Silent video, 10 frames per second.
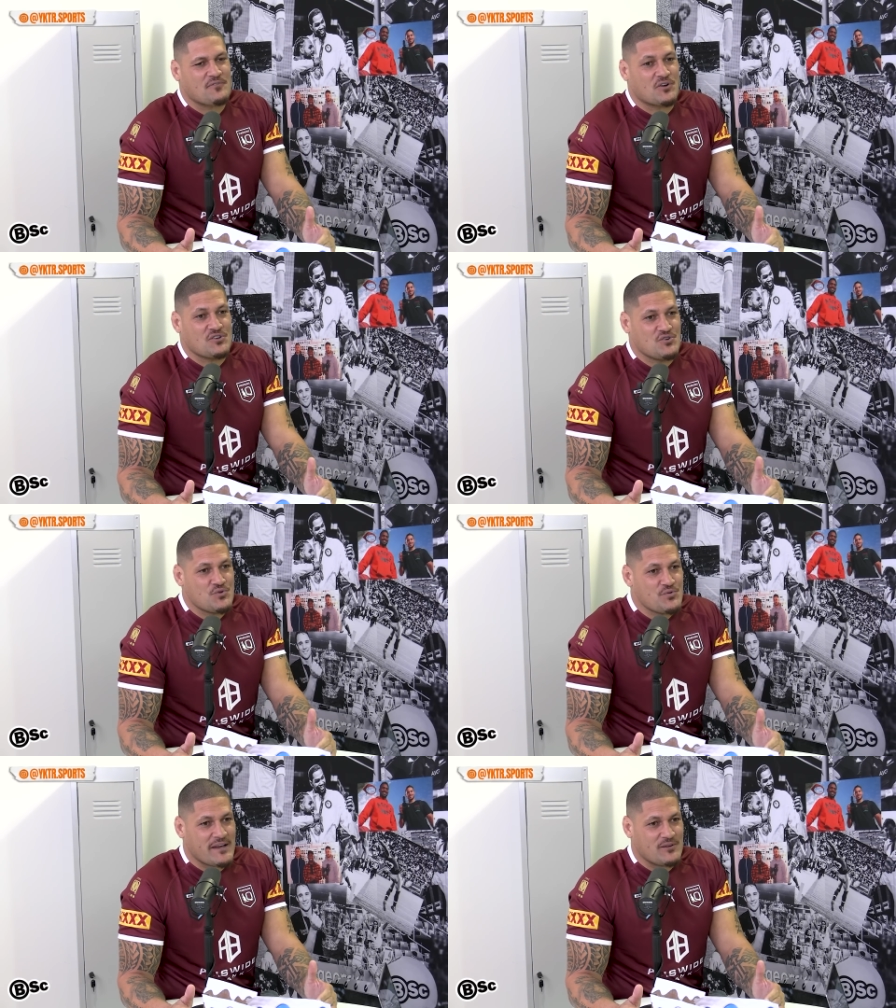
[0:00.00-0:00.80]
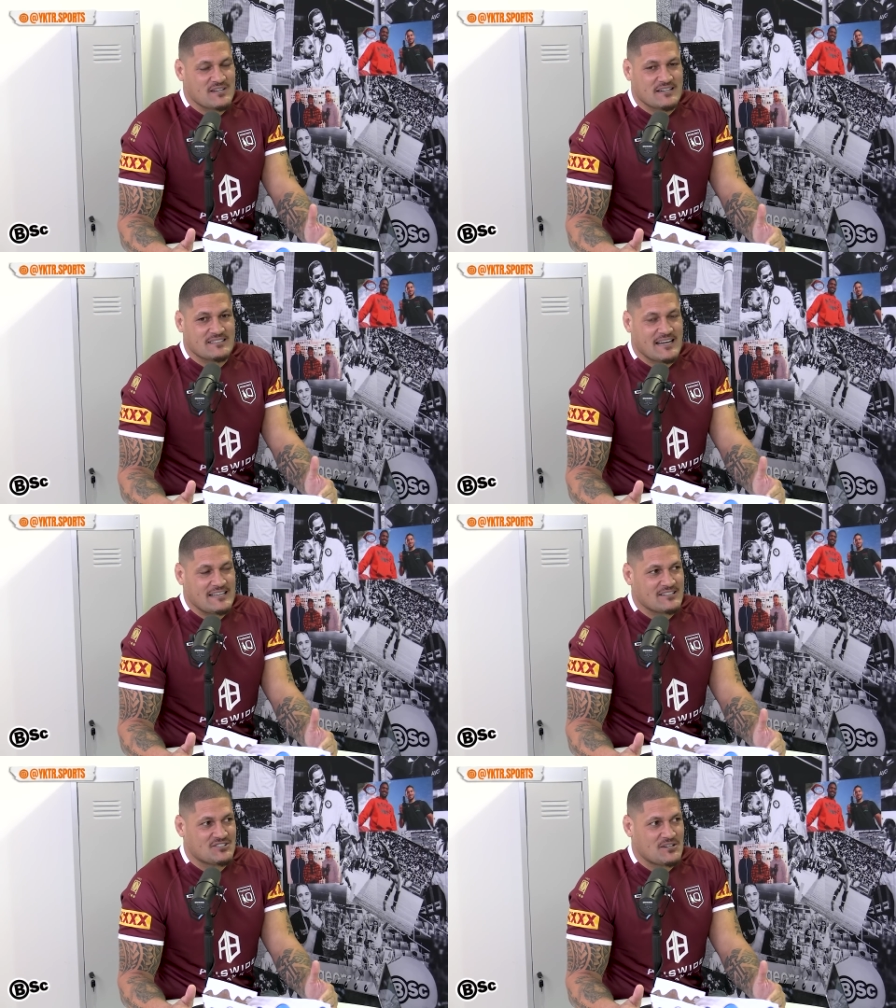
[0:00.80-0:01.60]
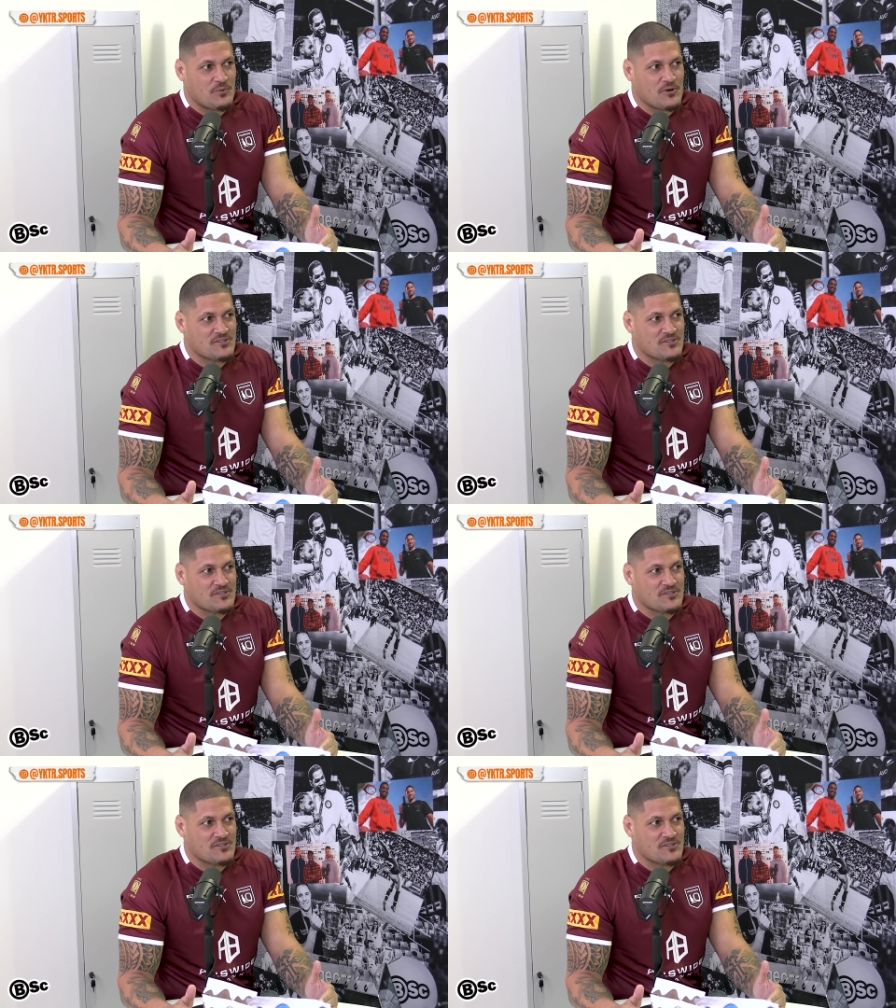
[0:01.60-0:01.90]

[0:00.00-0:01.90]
and I knew that he was going to take that shit personally.